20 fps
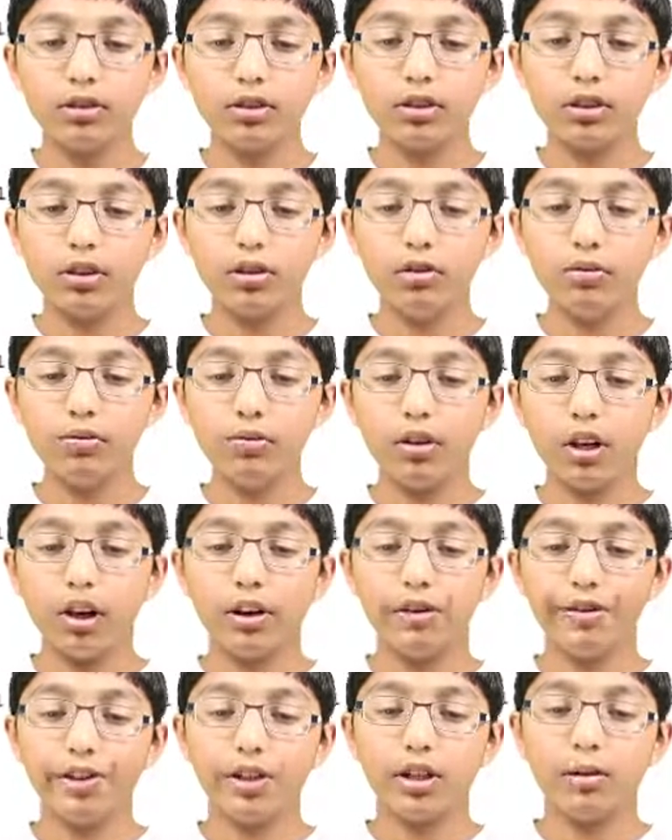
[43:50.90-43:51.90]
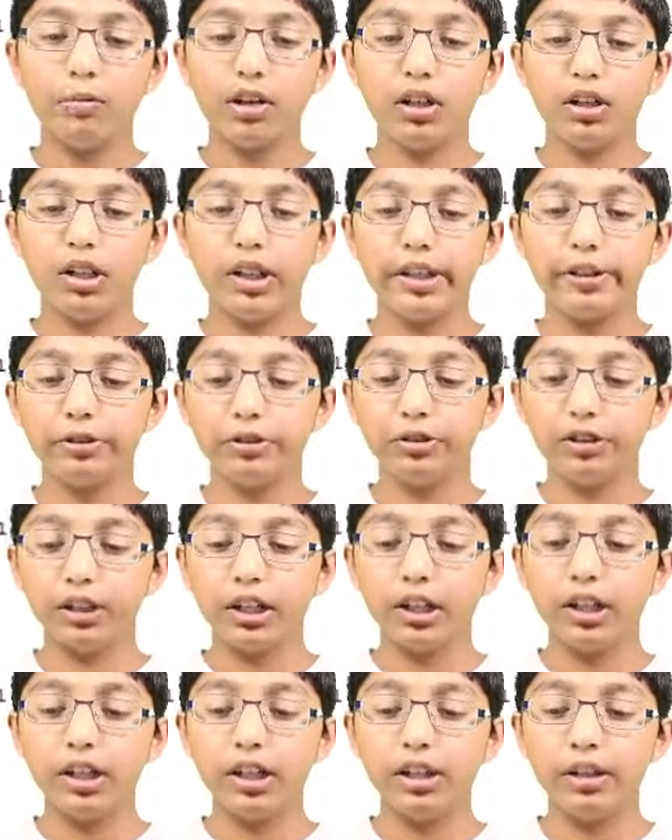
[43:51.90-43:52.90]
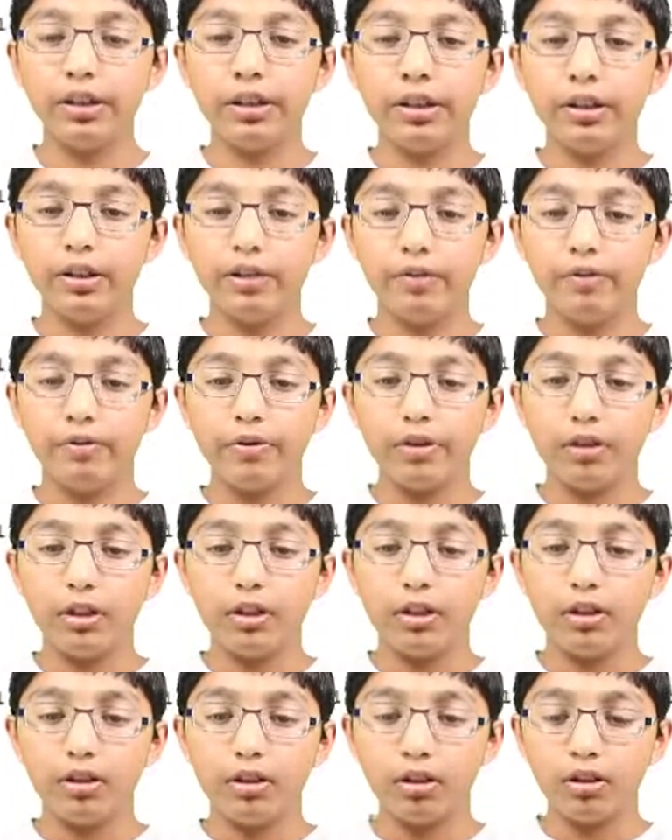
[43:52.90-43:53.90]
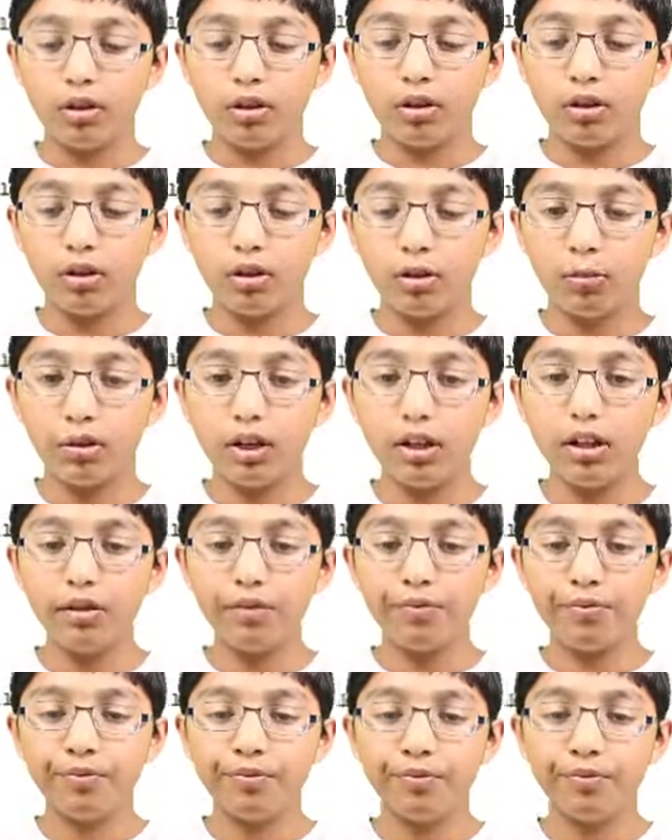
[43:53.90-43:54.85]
so after command equals clear comma,